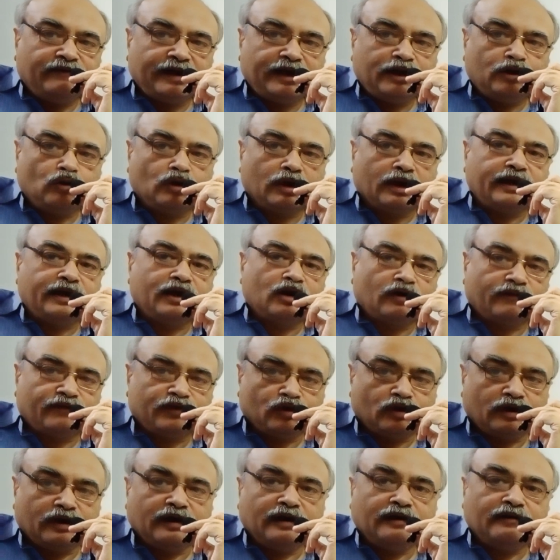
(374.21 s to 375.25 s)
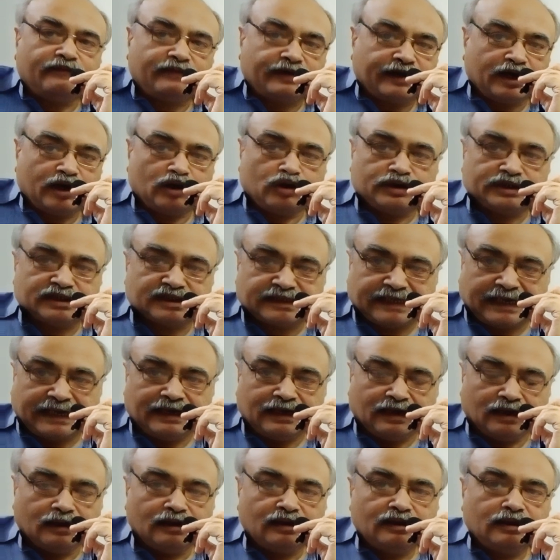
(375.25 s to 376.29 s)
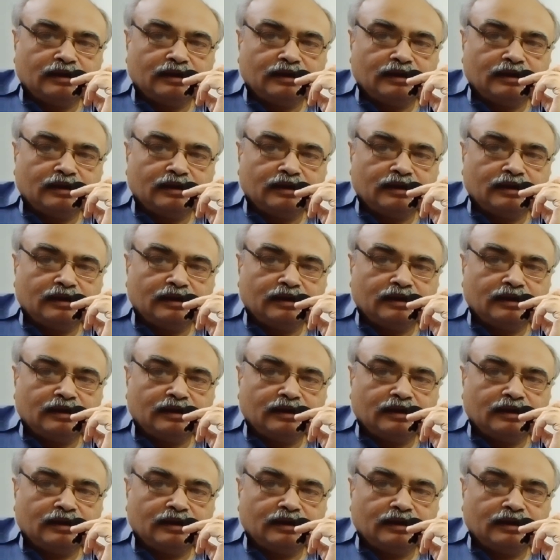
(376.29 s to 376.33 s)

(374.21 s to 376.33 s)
when you clear off your inventory and sell.